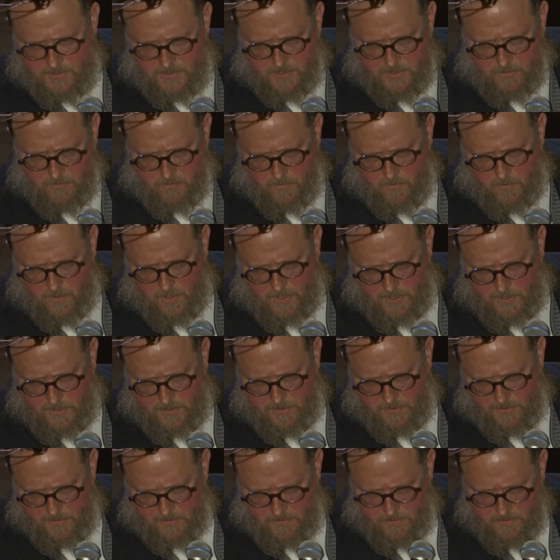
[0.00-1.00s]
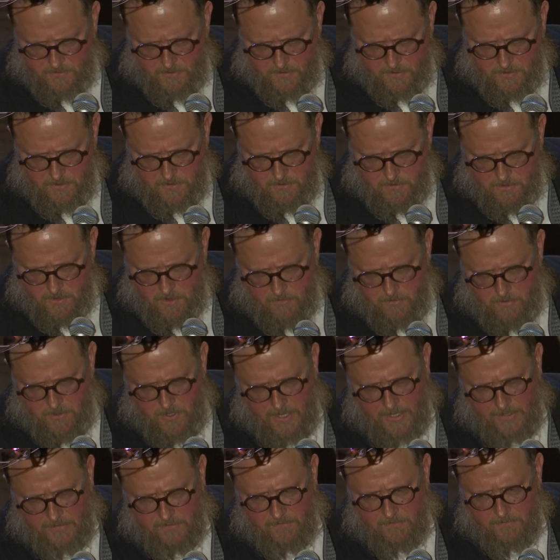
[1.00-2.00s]
that walk know
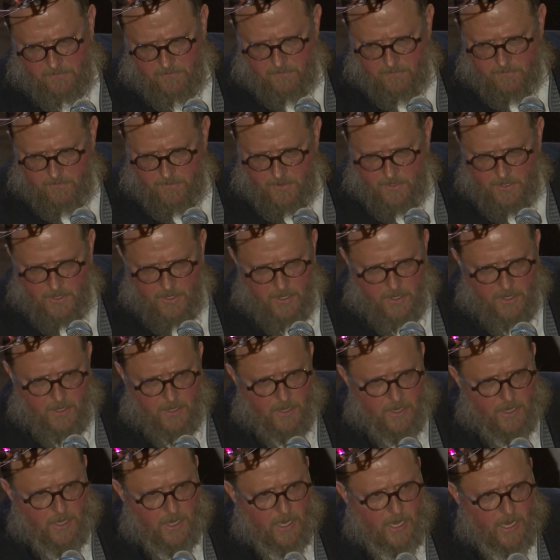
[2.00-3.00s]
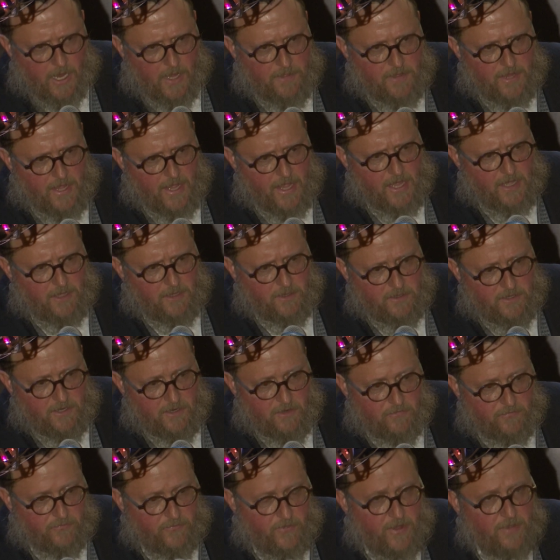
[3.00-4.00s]
that. And then a
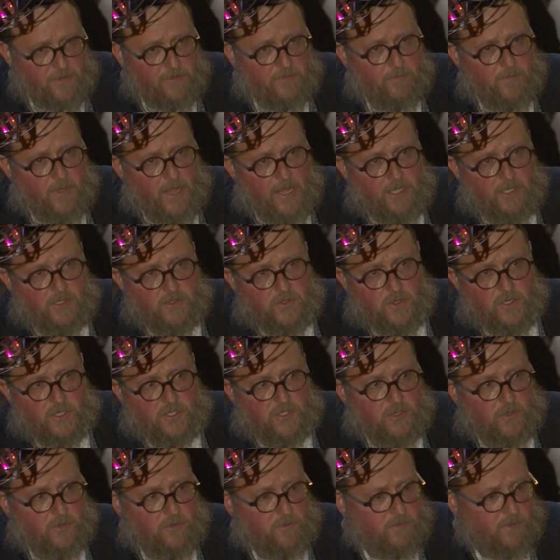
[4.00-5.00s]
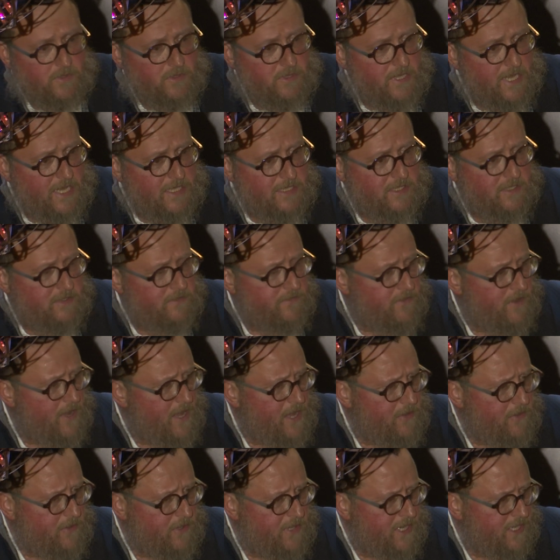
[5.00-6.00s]
dear friend of mine is also guest of
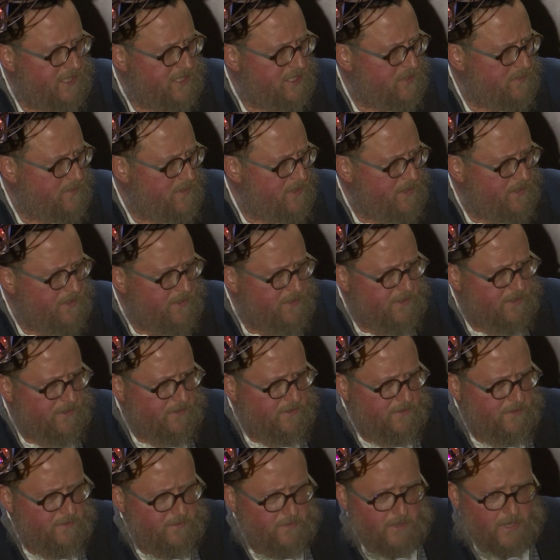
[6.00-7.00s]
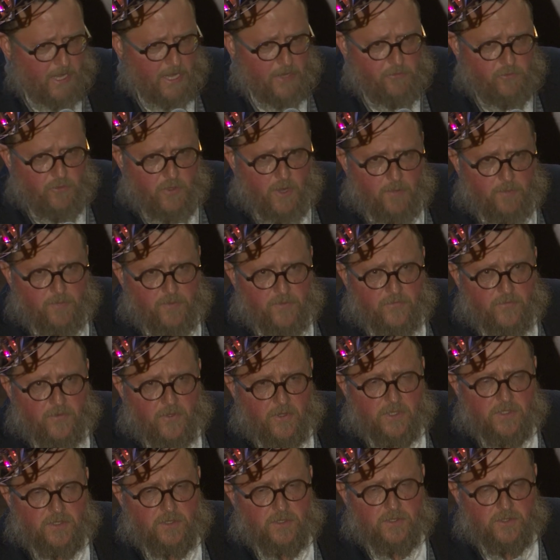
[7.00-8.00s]
honor, guest speaker. I grew up in
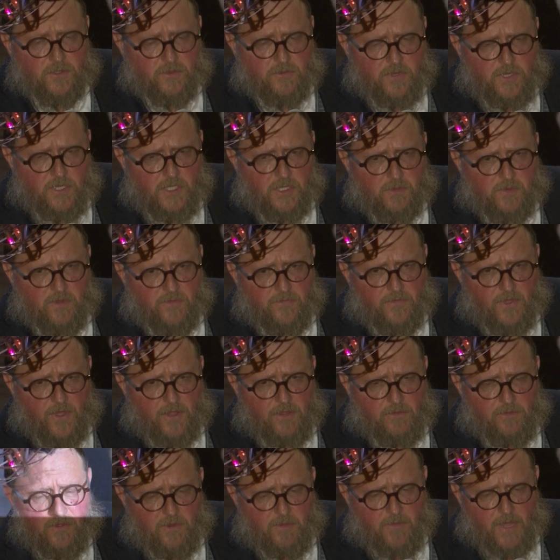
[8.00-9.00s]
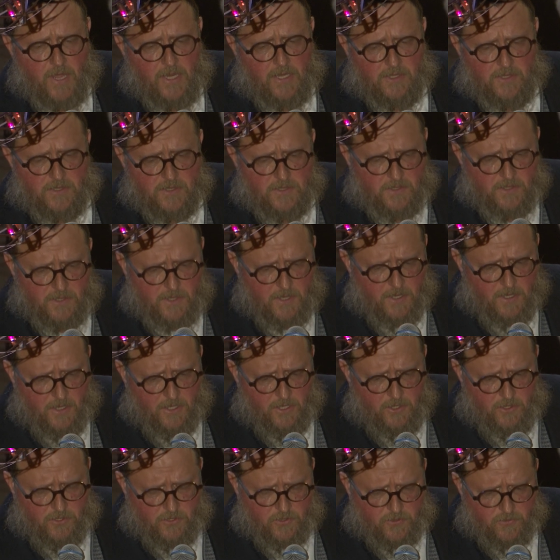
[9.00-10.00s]
Forest Hills, Queens. My father remains
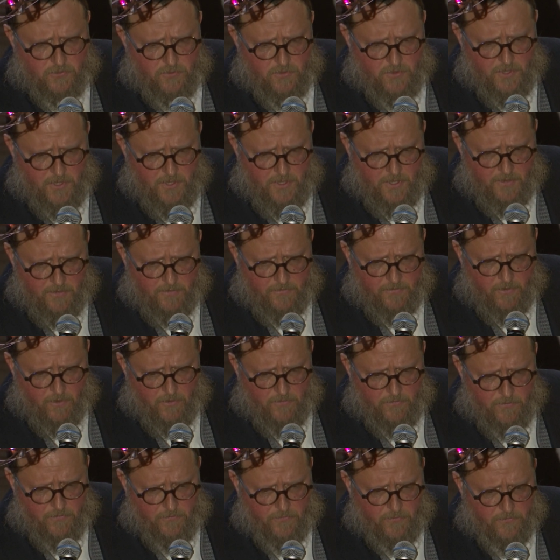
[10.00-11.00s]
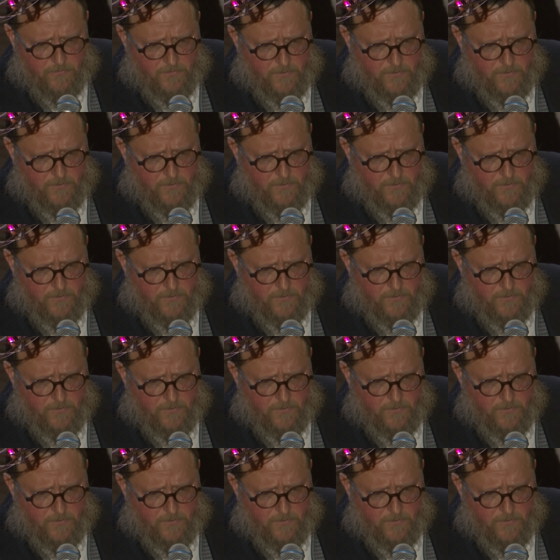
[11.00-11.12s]
the shul there over 50